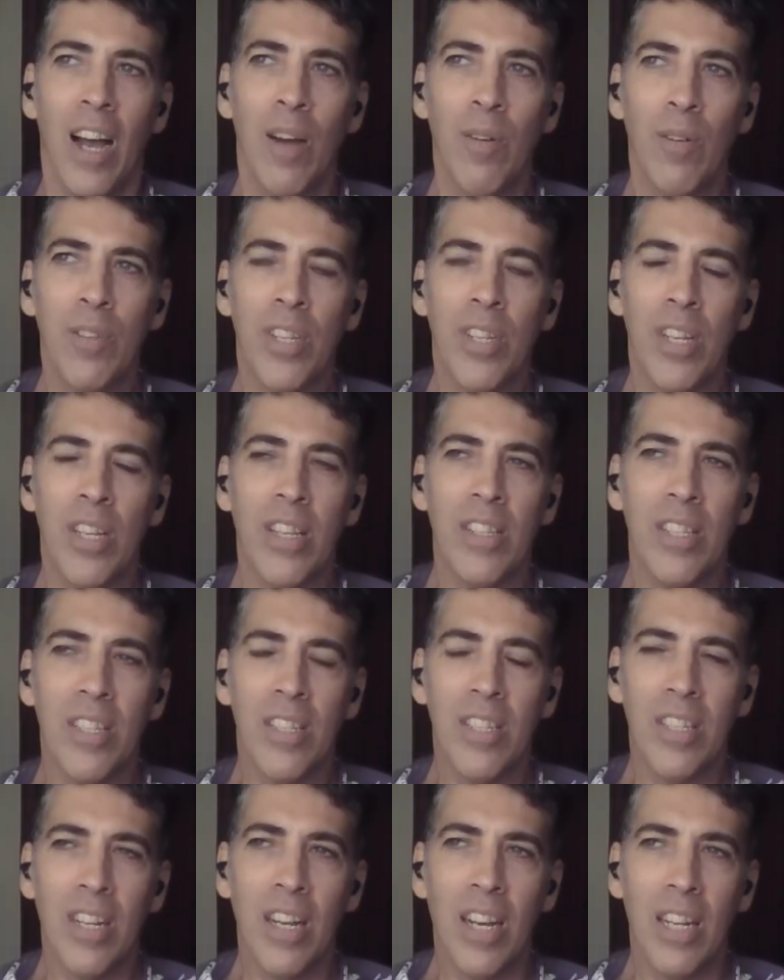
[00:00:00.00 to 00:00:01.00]
I would say this
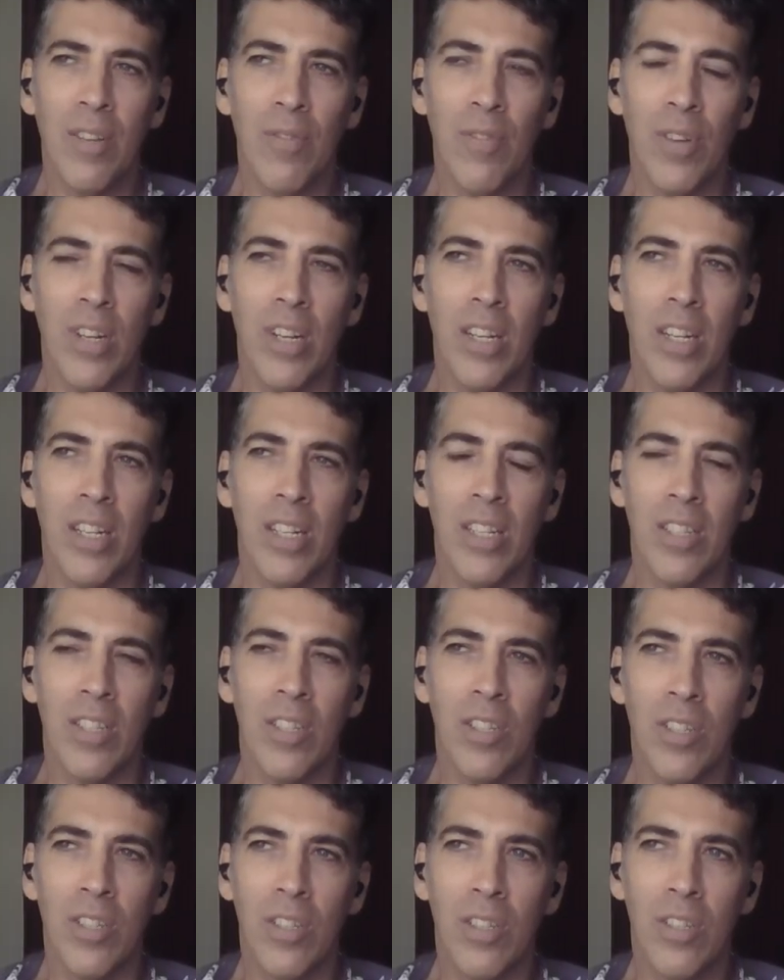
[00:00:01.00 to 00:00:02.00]
is kind of a
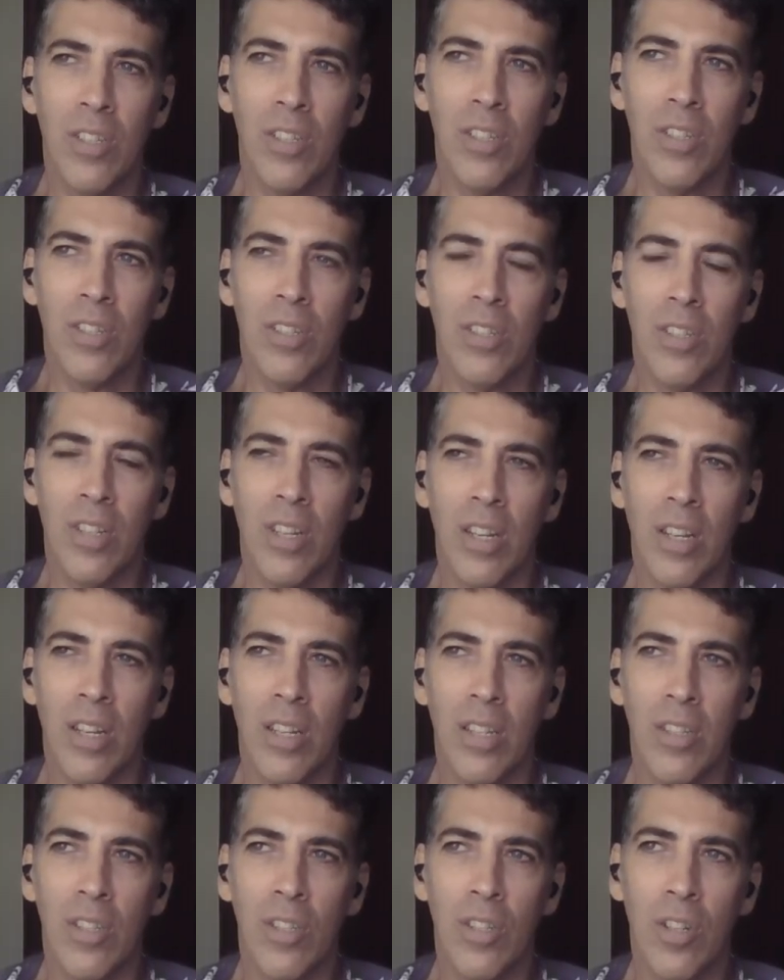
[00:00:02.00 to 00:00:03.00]

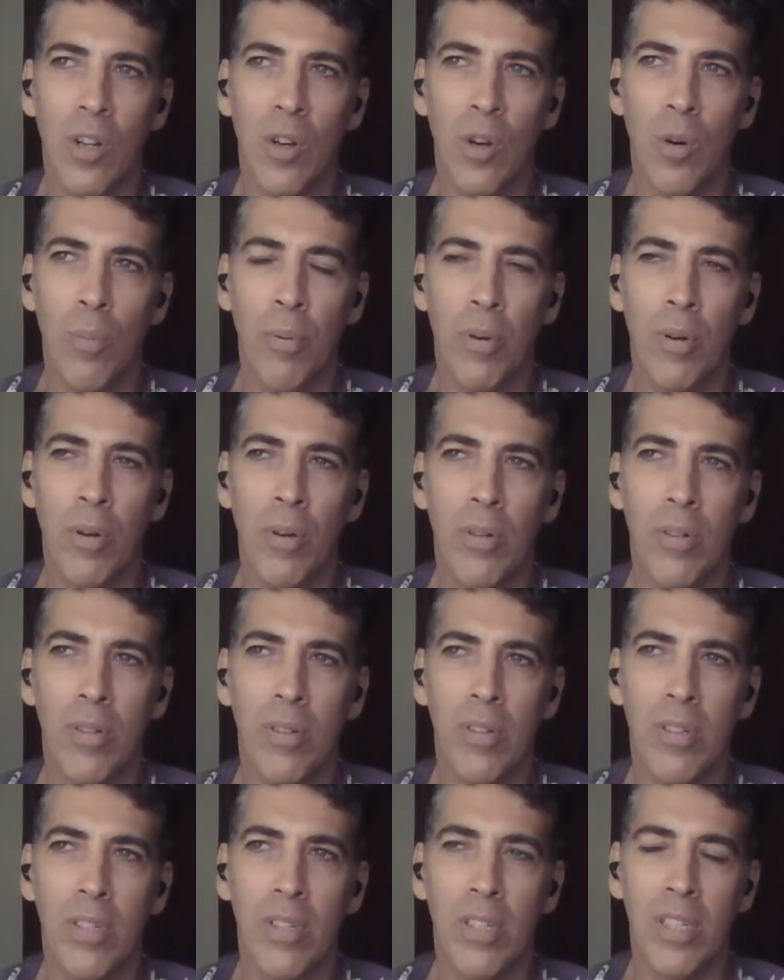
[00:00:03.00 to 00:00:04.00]
slow
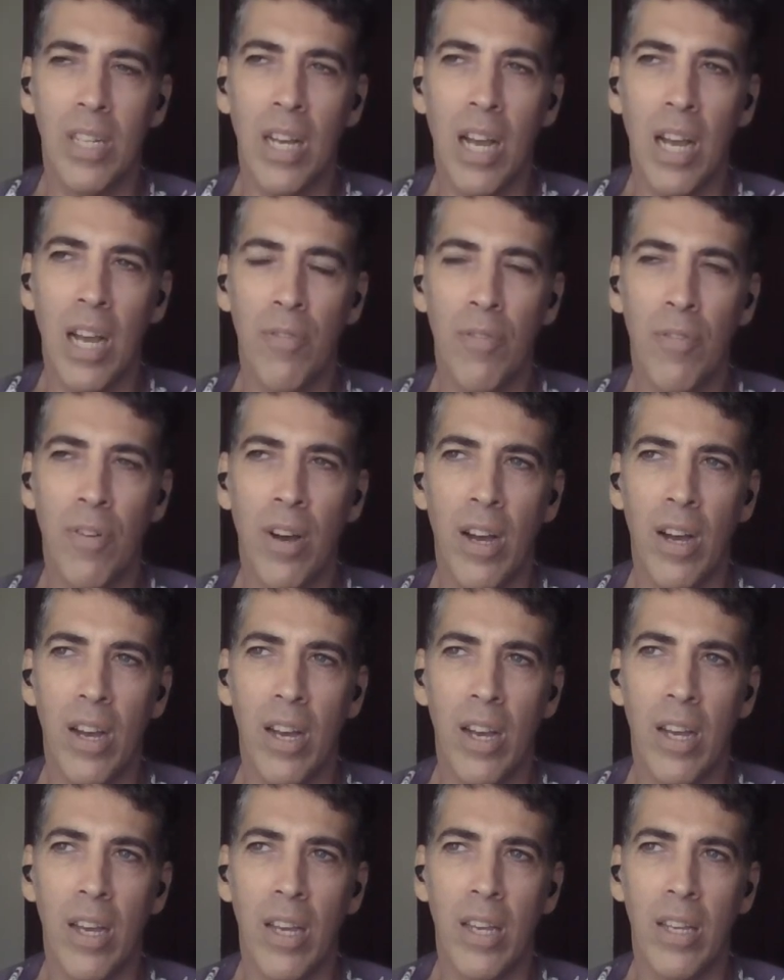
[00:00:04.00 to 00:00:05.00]
burn
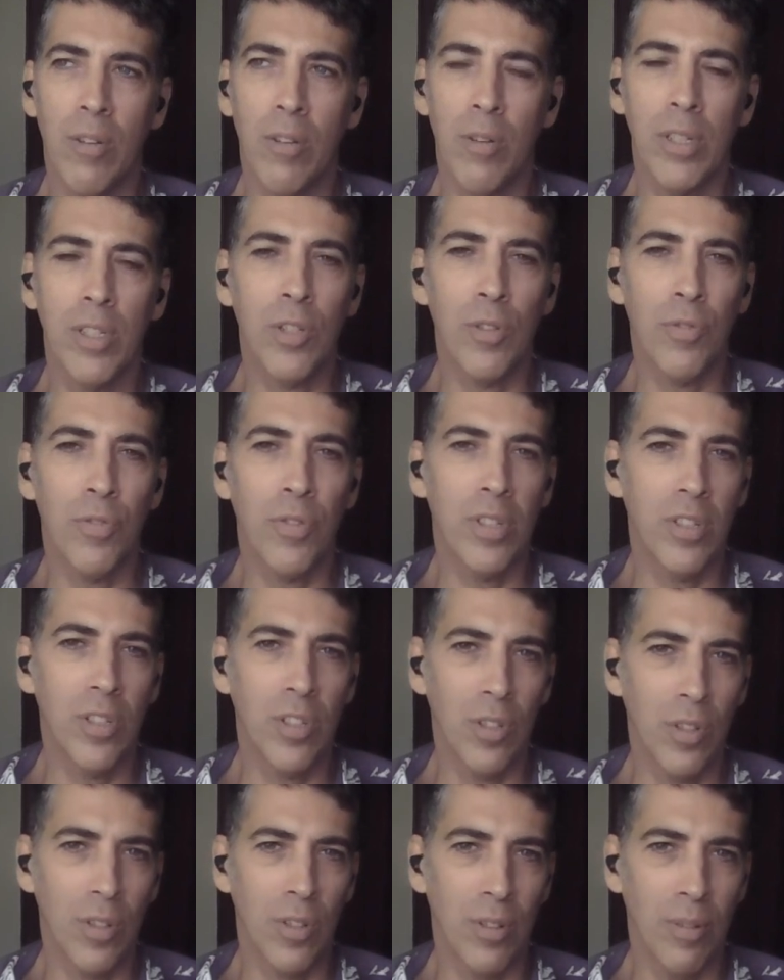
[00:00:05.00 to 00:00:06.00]
sci-fi creature
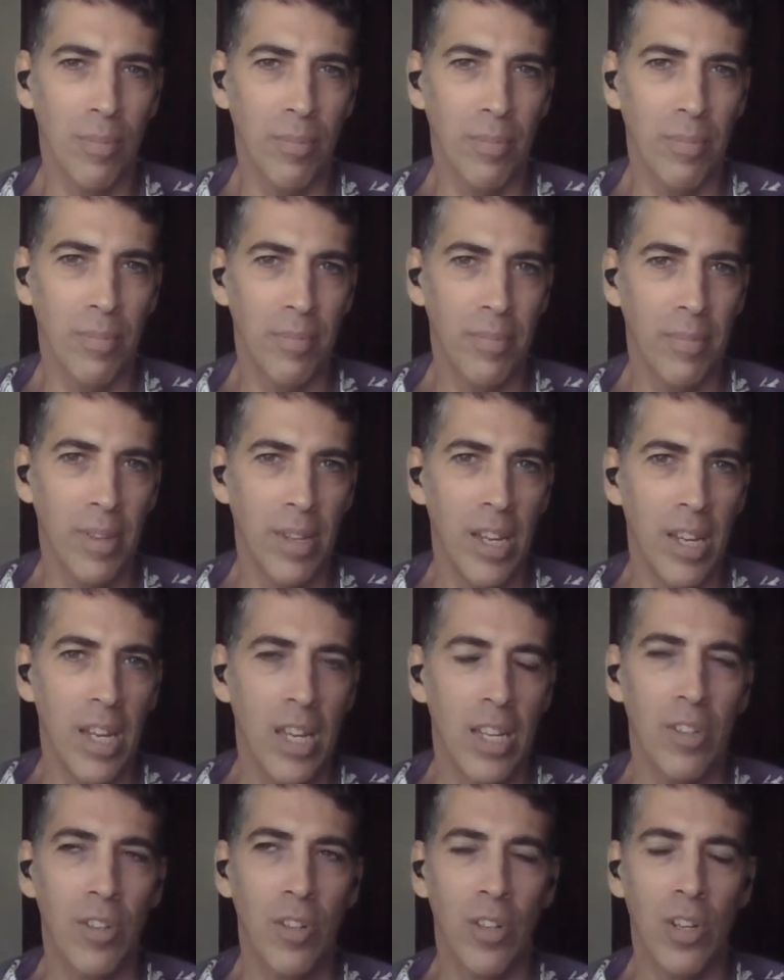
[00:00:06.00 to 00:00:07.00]
feature,
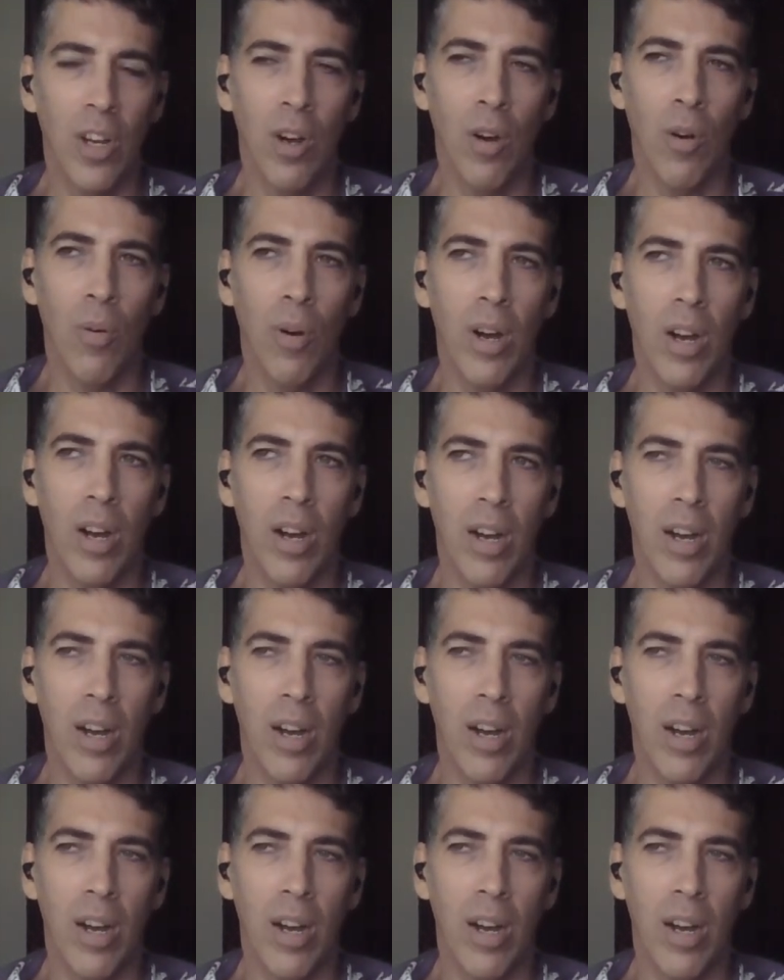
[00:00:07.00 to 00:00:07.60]
you know,